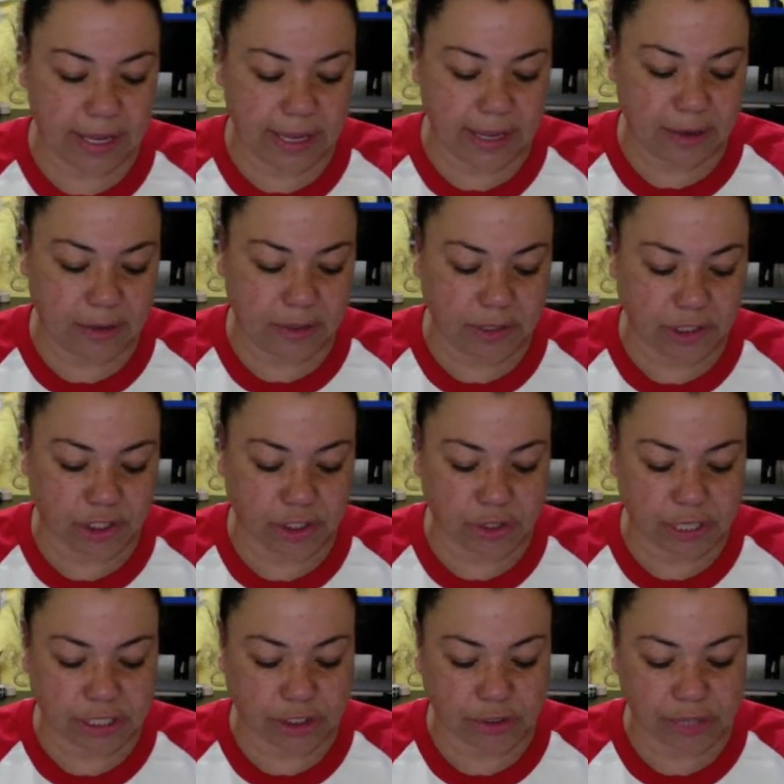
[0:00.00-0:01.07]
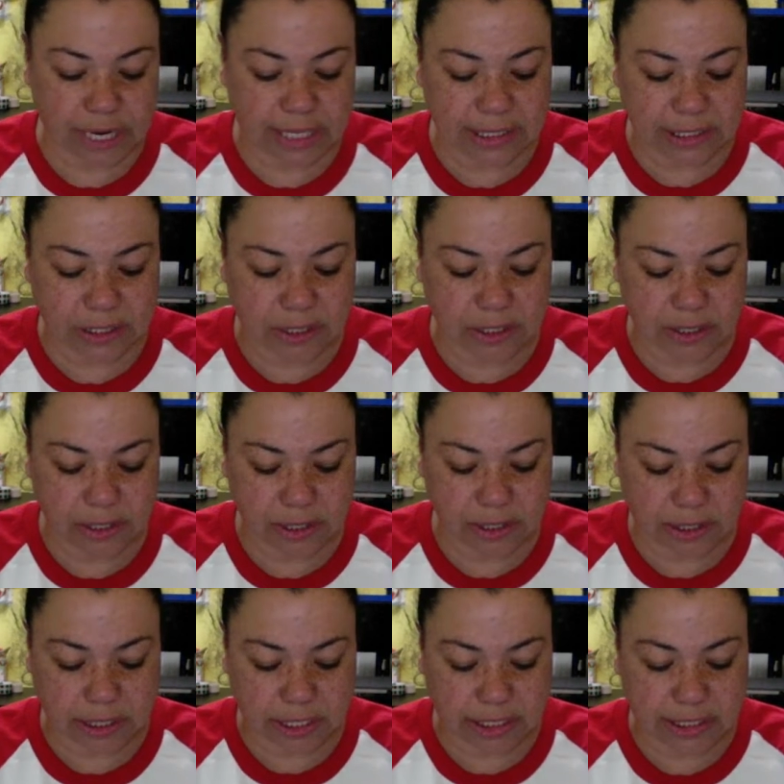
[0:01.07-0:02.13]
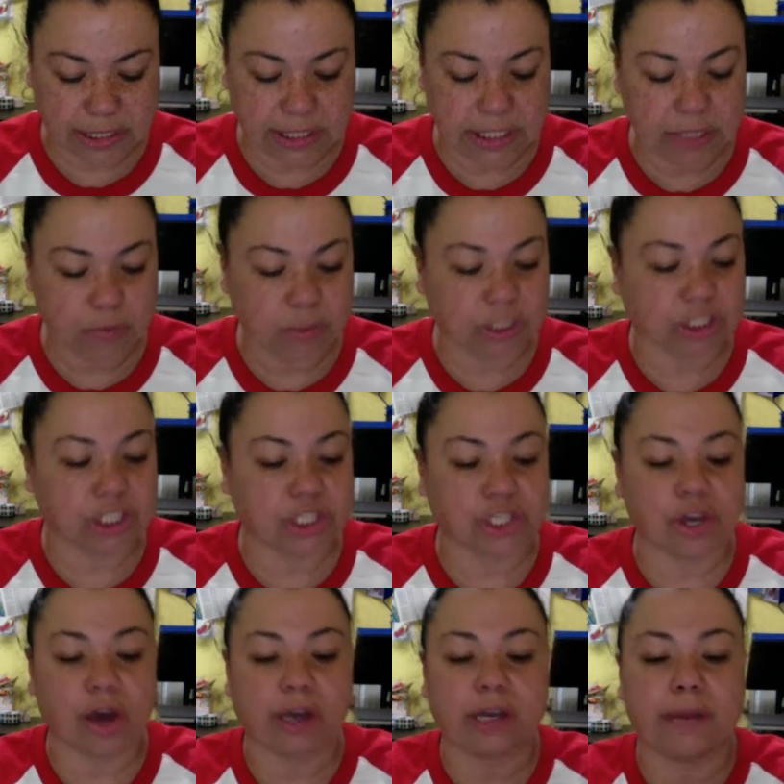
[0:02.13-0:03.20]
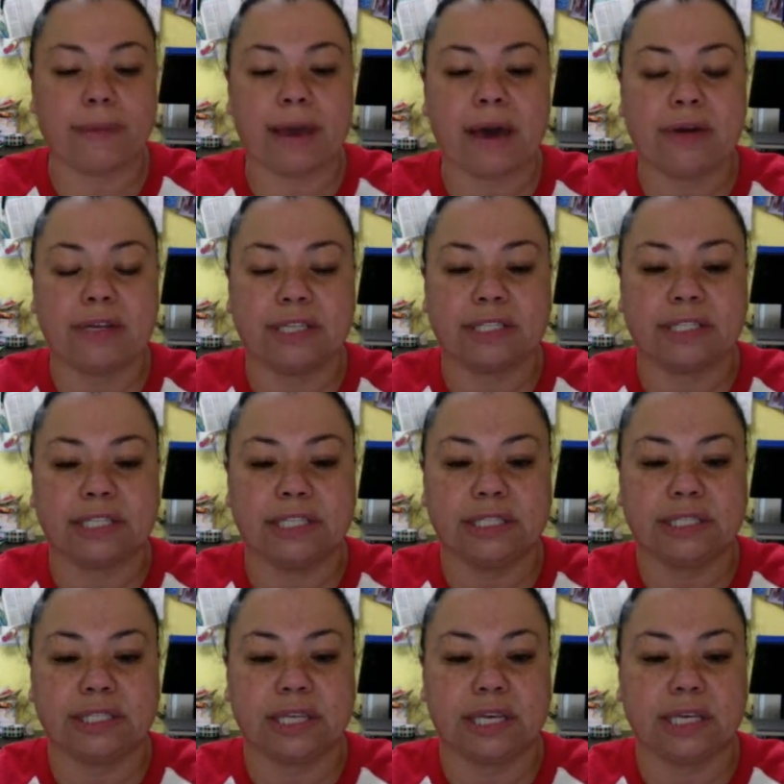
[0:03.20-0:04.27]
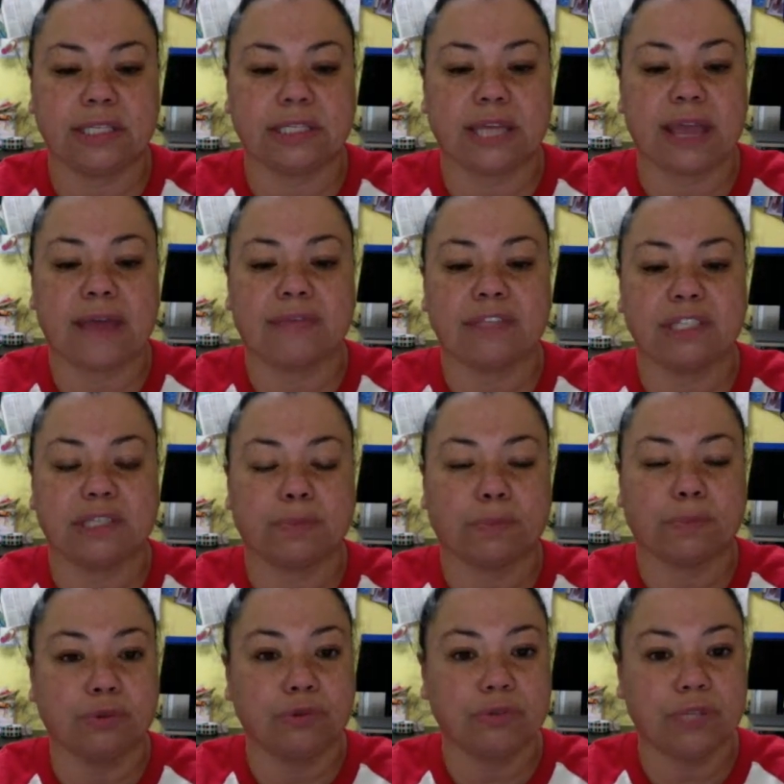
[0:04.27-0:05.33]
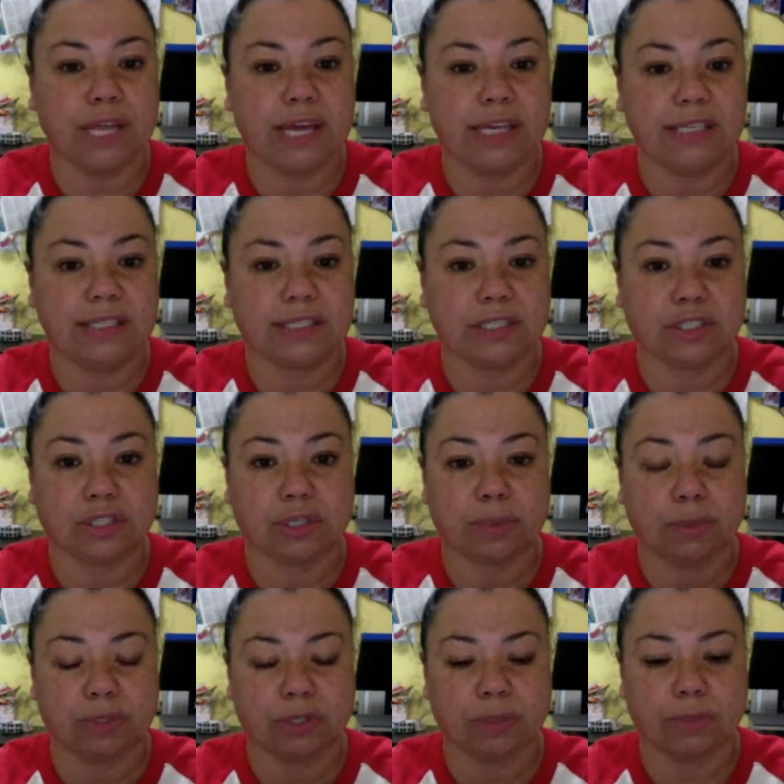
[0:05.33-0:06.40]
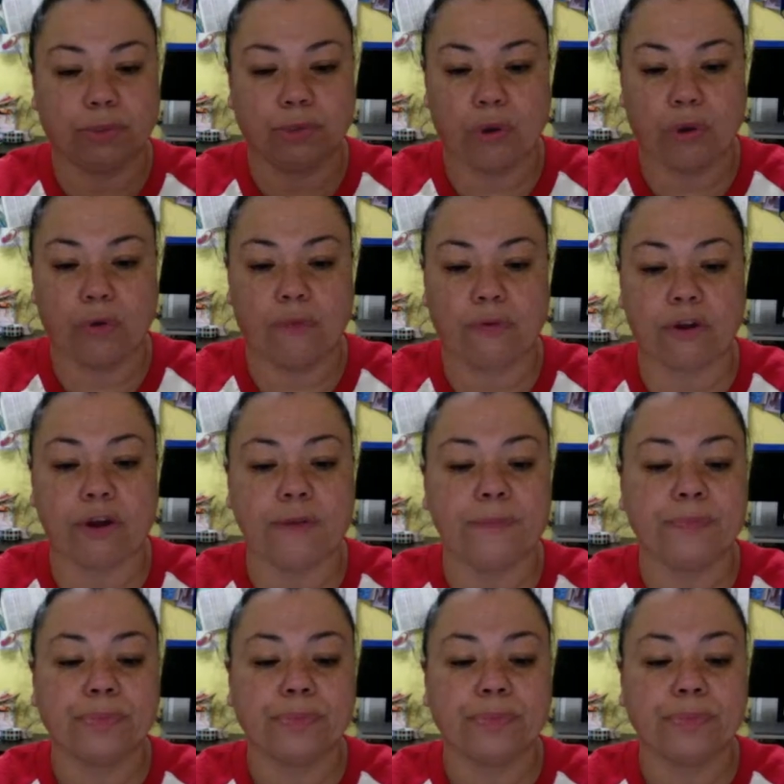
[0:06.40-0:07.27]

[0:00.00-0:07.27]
And so that you guys can see what she's talking about, it's these things. They have these spool nettings that you're supposed to put over.